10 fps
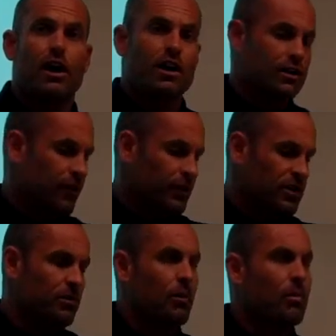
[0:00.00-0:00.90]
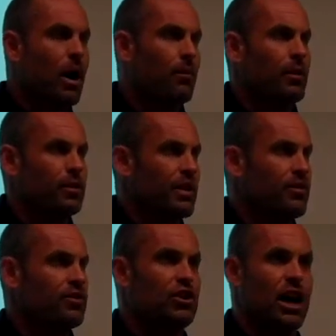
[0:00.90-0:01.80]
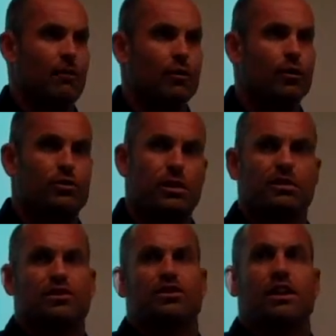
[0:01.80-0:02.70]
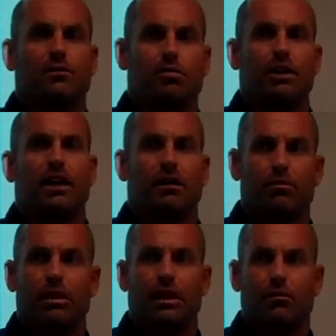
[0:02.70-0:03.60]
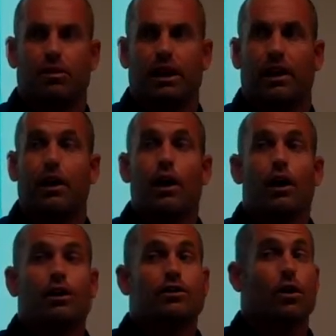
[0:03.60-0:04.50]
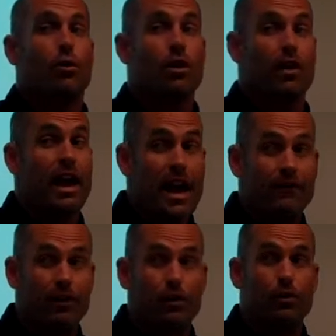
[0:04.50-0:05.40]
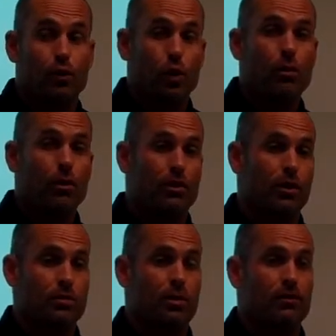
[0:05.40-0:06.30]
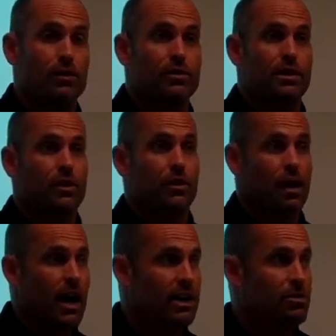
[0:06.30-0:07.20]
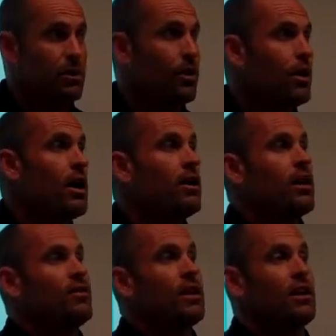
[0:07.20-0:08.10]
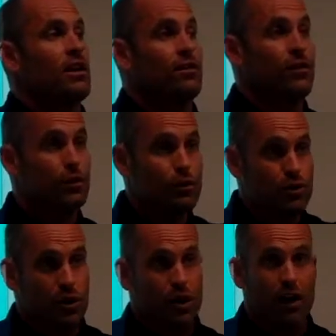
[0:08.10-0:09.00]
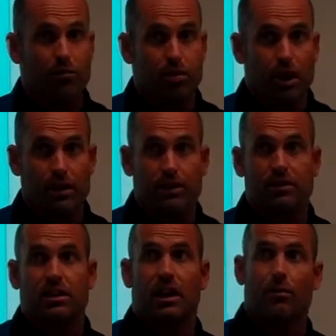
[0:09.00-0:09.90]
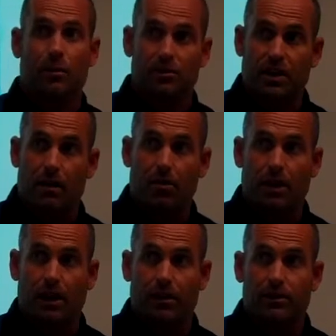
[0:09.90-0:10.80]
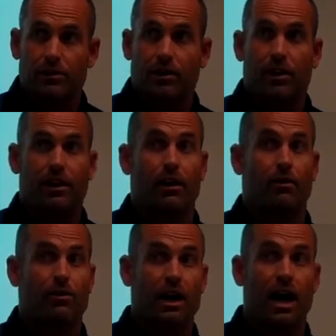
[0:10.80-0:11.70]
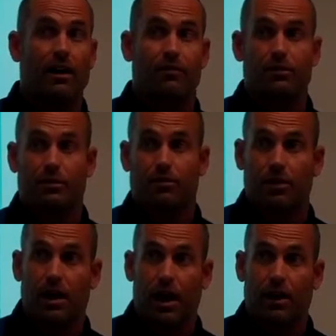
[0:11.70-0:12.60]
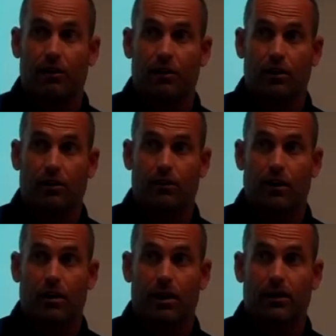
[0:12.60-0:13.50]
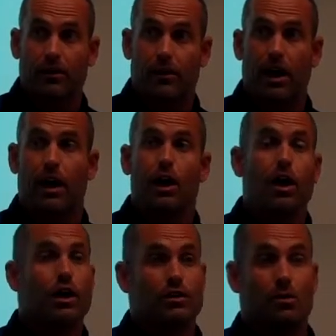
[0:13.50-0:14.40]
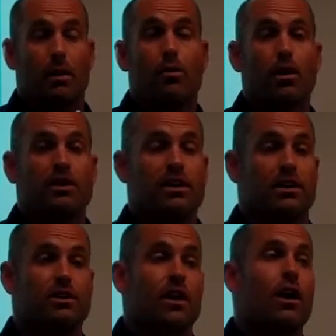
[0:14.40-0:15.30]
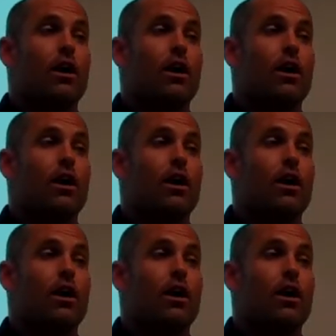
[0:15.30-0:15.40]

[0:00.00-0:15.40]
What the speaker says: So if a simple bump, they'll just have this giant bruise because it just keeps bleeding and bleeding and bleeding. So what do they have to do? Normally what those people have to do is they have to go to the hospital, they have to get an infusion of platelets to help them stop bleeding so that they don't die from a simple cut. You follow me? Okay. So my point is this.